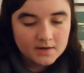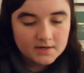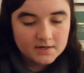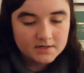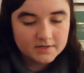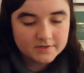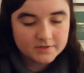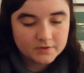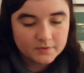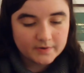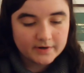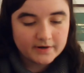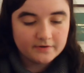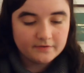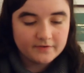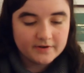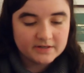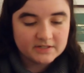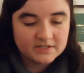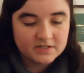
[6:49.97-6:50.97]
His square
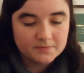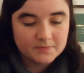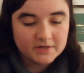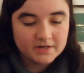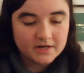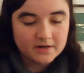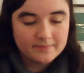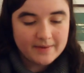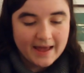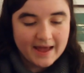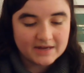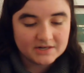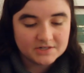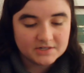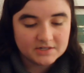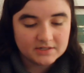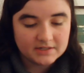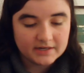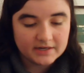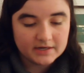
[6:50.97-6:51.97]
face had become
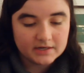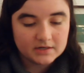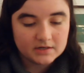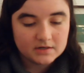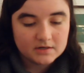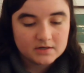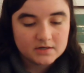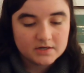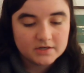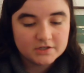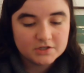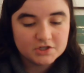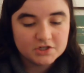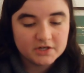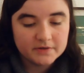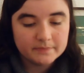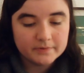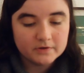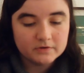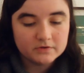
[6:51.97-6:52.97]
hatchet-like, his
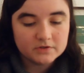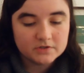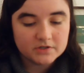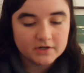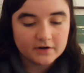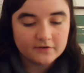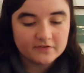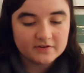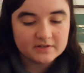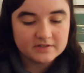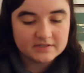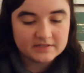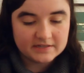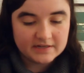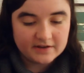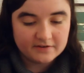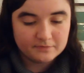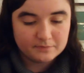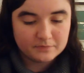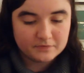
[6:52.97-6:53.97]
cheekbones sharp as
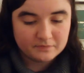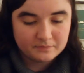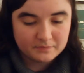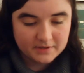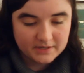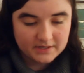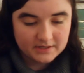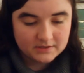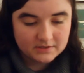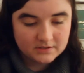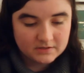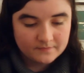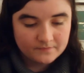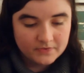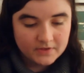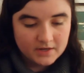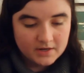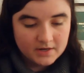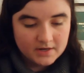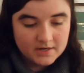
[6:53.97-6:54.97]
knife blades.
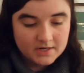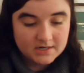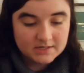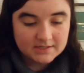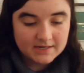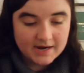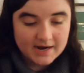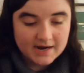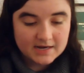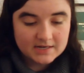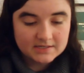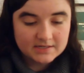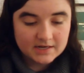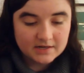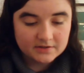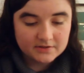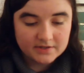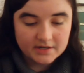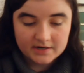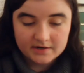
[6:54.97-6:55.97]
His eyes
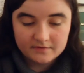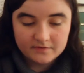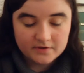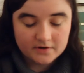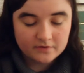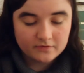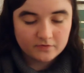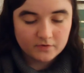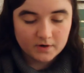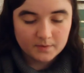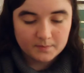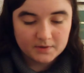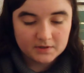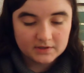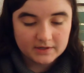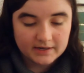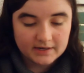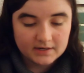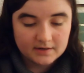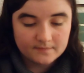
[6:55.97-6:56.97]
held none of their former
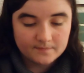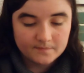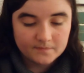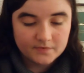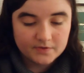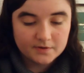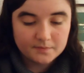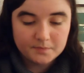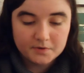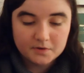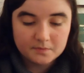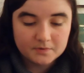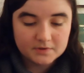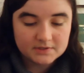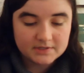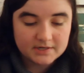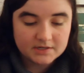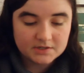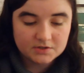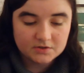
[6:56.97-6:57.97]
light, the
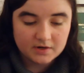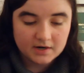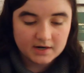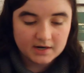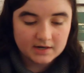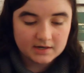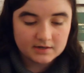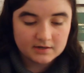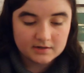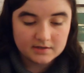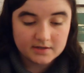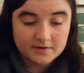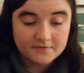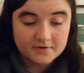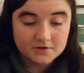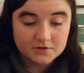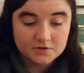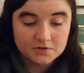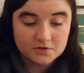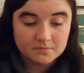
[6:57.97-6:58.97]
pupils had shrunken,
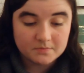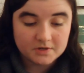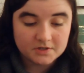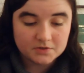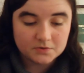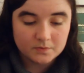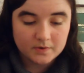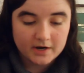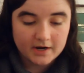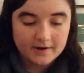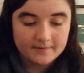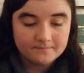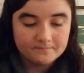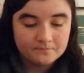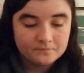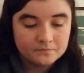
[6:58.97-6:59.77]
leaving too much white.